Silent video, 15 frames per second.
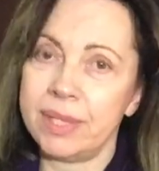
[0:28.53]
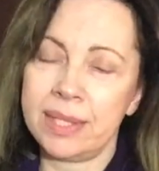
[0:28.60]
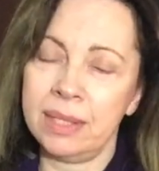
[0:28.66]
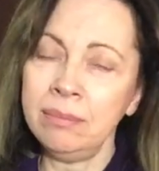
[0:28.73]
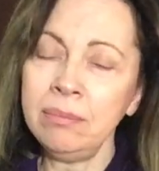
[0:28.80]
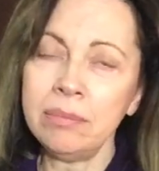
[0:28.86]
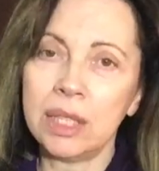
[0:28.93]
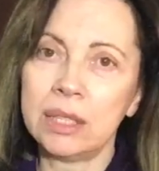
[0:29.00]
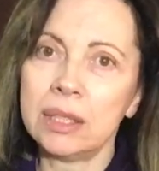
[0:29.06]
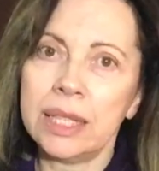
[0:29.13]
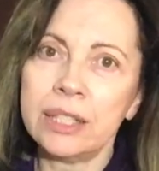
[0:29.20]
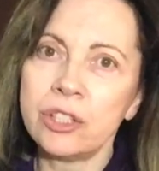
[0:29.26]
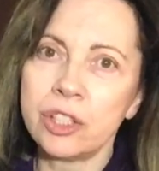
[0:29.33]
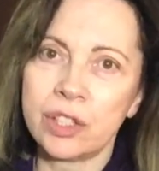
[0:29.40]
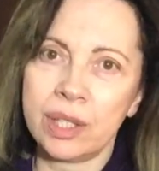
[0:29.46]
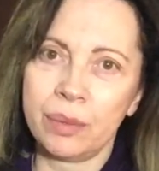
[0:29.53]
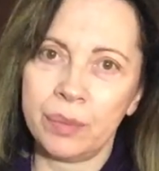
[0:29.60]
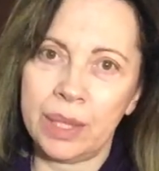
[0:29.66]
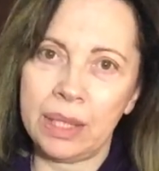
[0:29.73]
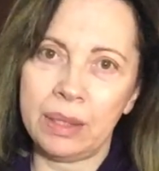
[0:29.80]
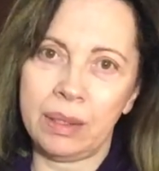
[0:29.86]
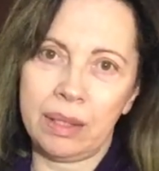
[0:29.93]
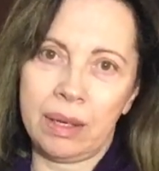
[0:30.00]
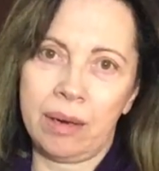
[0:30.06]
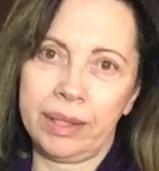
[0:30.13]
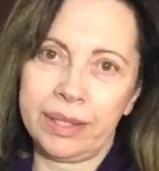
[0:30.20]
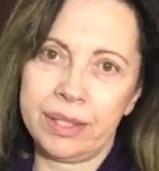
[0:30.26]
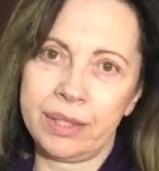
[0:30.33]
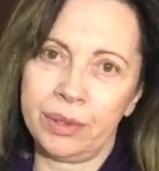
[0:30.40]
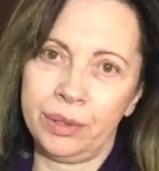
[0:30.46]
some glitch that we are
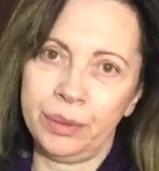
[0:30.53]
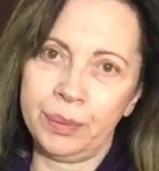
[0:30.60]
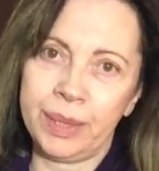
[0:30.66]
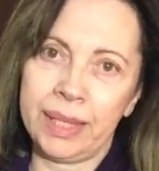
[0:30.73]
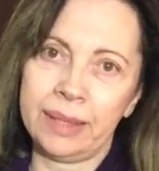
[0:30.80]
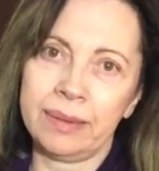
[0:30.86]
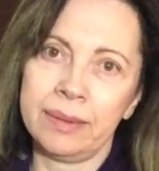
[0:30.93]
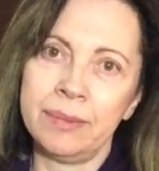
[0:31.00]
concerned with.